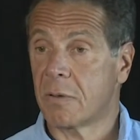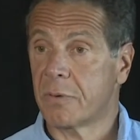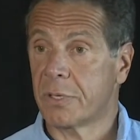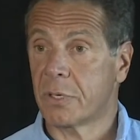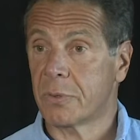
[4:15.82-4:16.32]

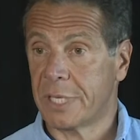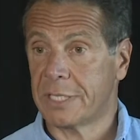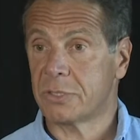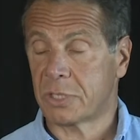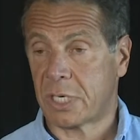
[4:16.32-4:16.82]
You know,
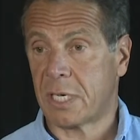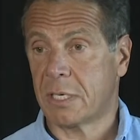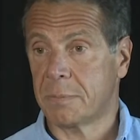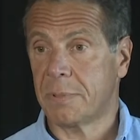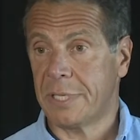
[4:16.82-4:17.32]
their
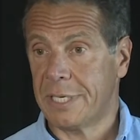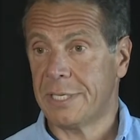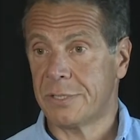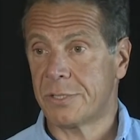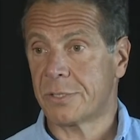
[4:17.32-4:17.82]
job
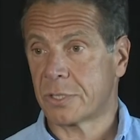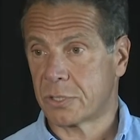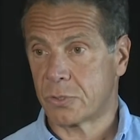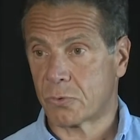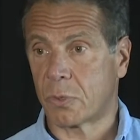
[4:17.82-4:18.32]
is to
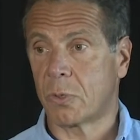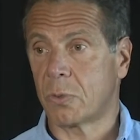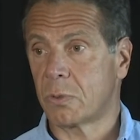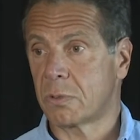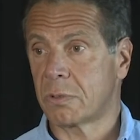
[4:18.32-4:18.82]

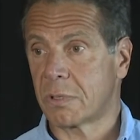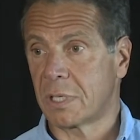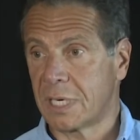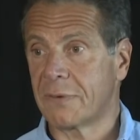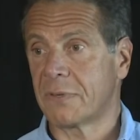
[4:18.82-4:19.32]
control the
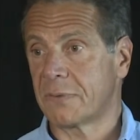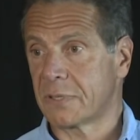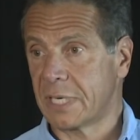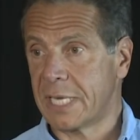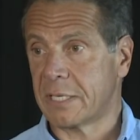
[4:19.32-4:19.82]
level of
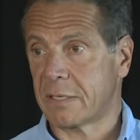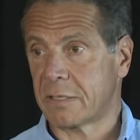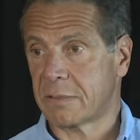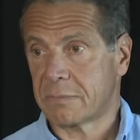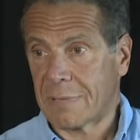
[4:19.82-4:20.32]
the lake.
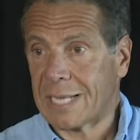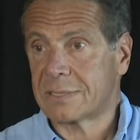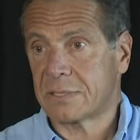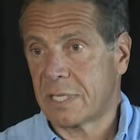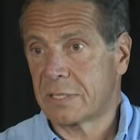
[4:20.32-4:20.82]

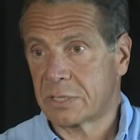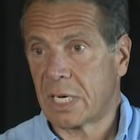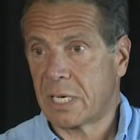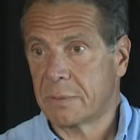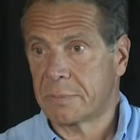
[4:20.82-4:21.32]
That's their
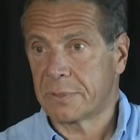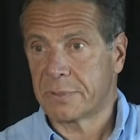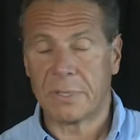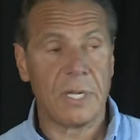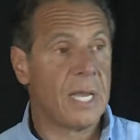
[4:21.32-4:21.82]
job.
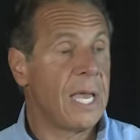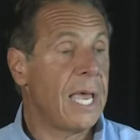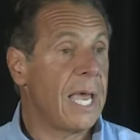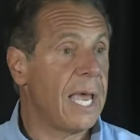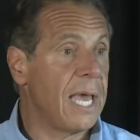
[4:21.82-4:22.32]

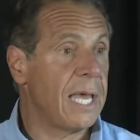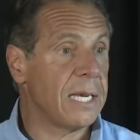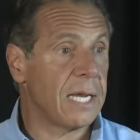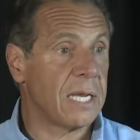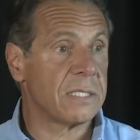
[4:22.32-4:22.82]

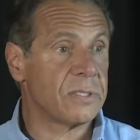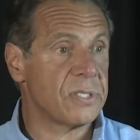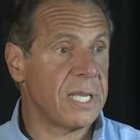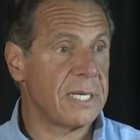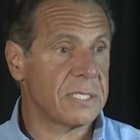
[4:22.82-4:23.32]
And I
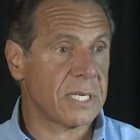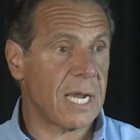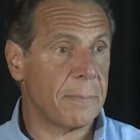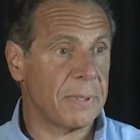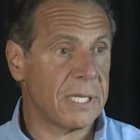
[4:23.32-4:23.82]
understand it's
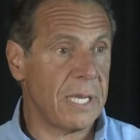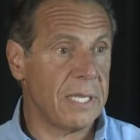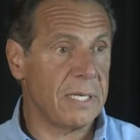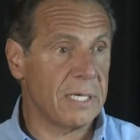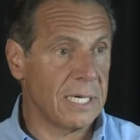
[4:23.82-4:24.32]

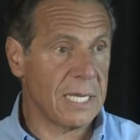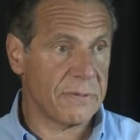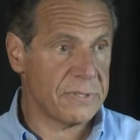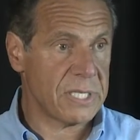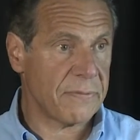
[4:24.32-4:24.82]
complicated. A lot
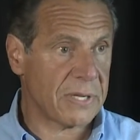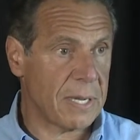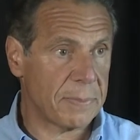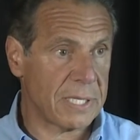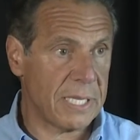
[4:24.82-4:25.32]
of us have
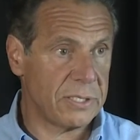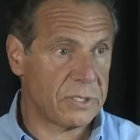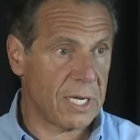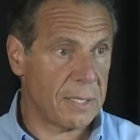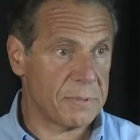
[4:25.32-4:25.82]
complicated
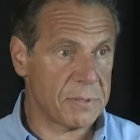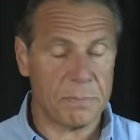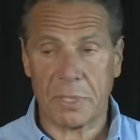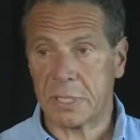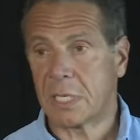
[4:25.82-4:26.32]
jobs.
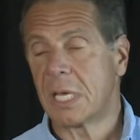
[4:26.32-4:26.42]
But